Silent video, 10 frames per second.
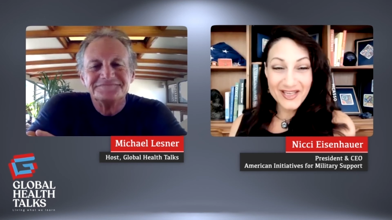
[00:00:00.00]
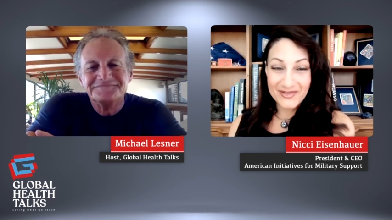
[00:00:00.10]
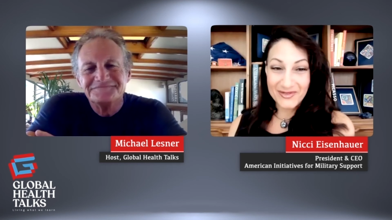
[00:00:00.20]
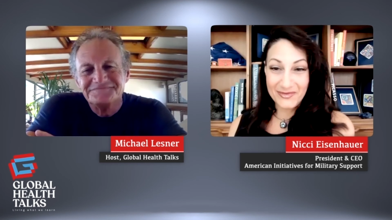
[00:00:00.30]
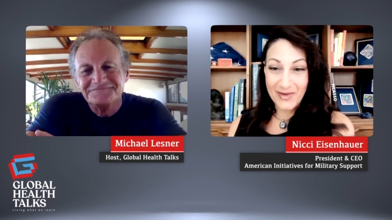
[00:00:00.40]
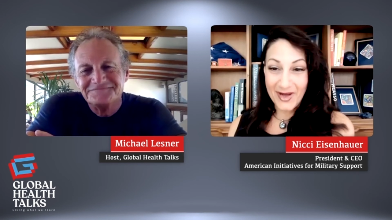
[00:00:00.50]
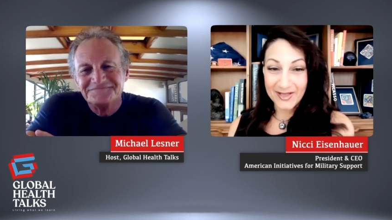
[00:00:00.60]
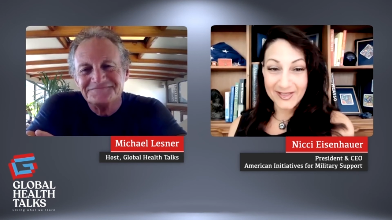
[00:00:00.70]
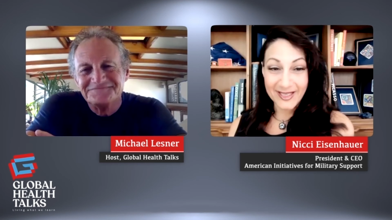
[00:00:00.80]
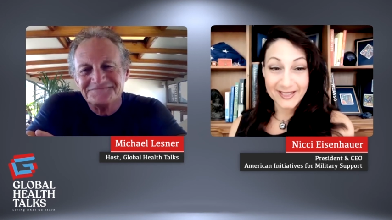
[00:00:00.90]
Speaker 1: his
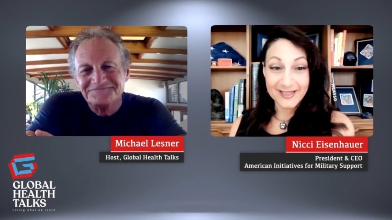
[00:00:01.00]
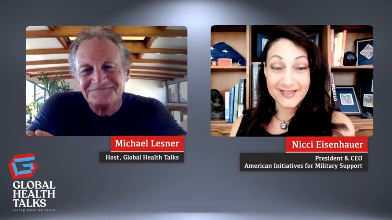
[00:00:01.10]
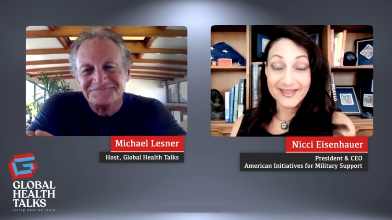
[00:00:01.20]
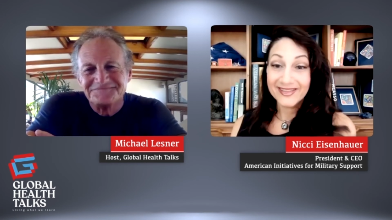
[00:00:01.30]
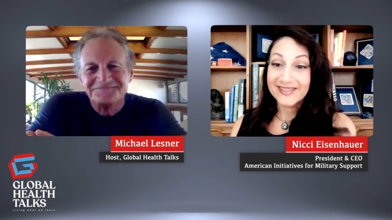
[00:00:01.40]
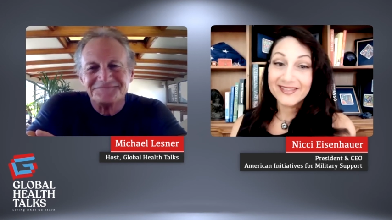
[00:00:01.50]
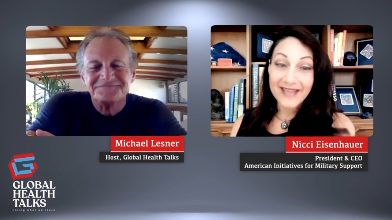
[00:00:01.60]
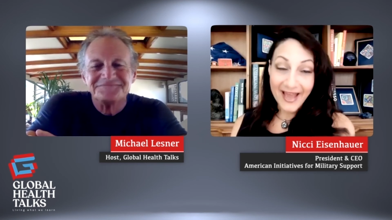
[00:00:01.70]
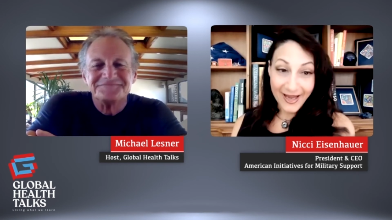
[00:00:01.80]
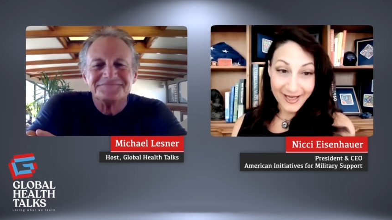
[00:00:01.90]
response. It's
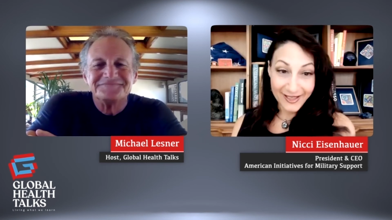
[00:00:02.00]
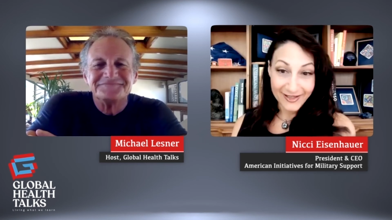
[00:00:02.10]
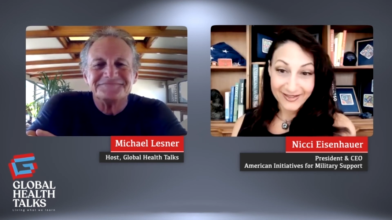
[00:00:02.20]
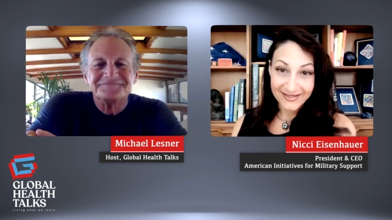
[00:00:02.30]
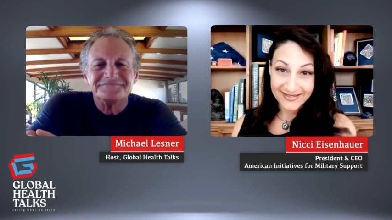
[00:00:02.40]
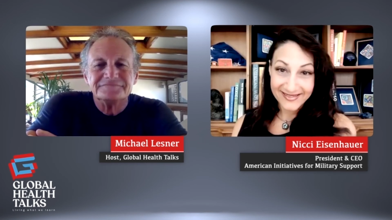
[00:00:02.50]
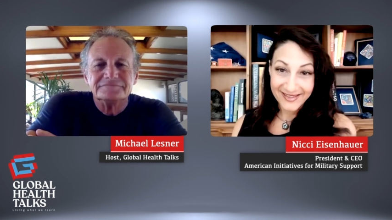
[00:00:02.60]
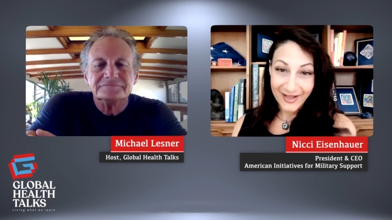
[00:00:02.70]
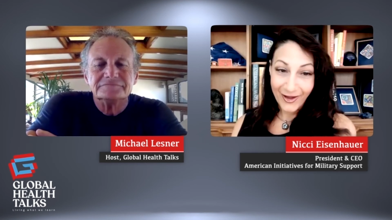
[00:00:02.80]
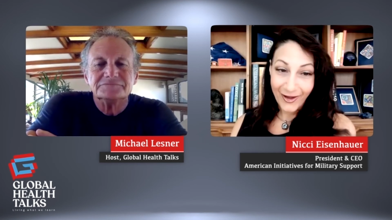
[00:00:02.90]
say
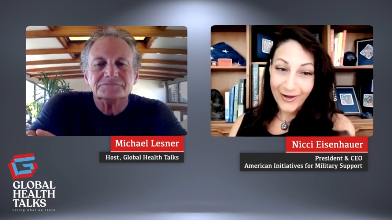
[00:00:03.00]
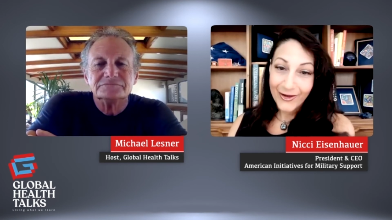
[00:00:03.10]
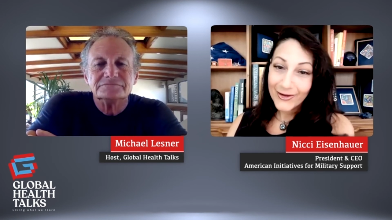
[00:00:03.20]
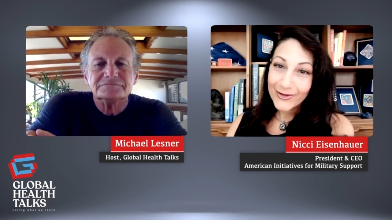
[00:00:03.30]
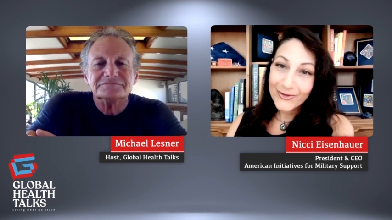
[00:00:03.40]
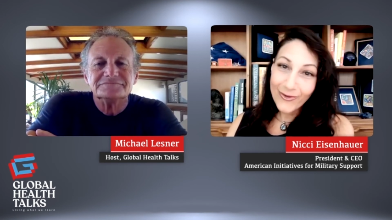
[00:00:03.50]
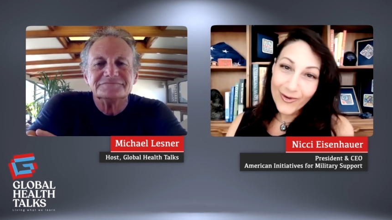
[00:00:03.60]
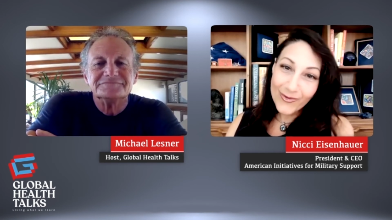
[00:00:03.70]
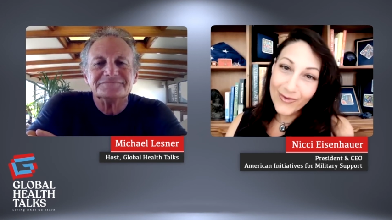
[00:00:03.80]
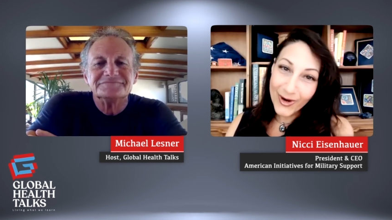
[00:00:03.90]
you're
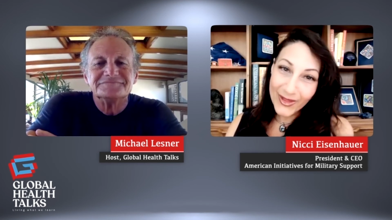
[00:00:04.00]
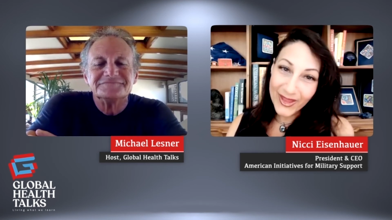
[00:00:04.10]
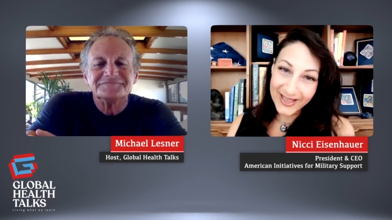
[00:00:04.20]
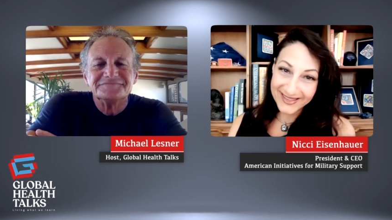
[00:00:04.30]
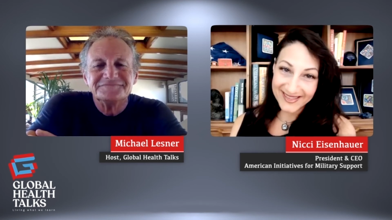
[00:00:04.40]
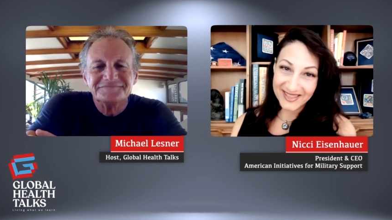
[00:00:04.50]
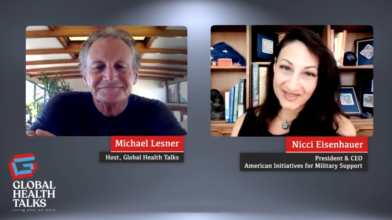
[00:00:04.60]
worth it.